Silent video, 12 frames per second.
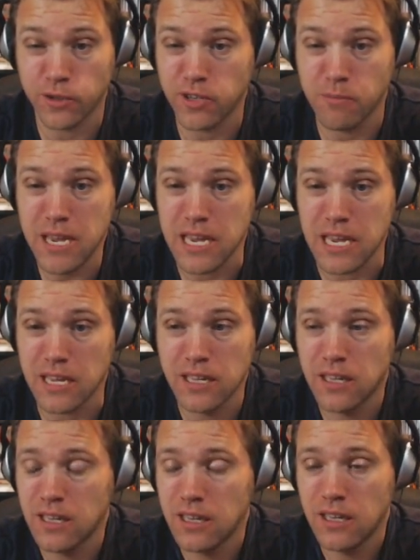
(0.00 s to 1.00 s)
to me,
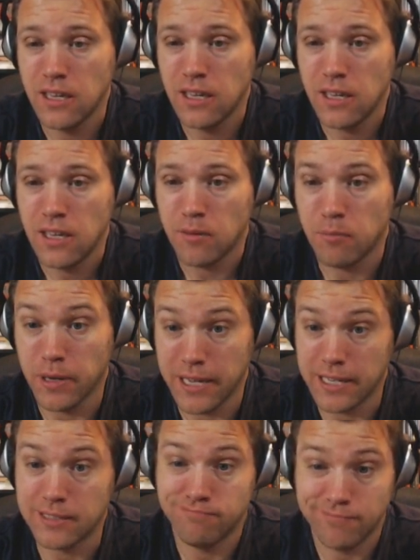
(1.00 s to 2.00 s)

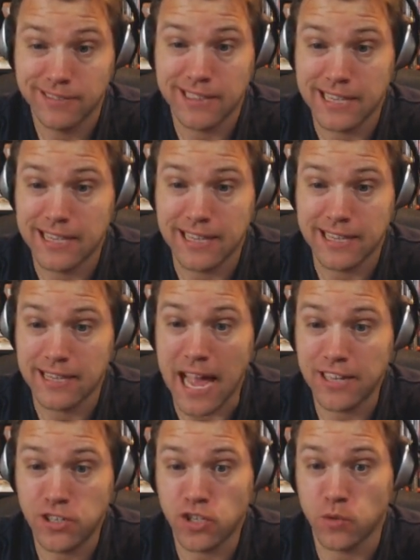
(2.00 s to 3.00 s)
but
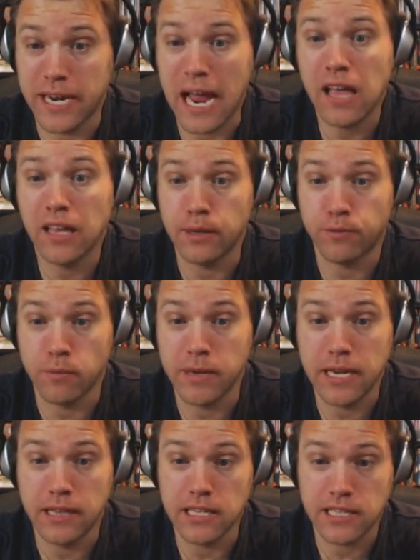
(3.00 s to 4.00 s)
that's the reality for me in this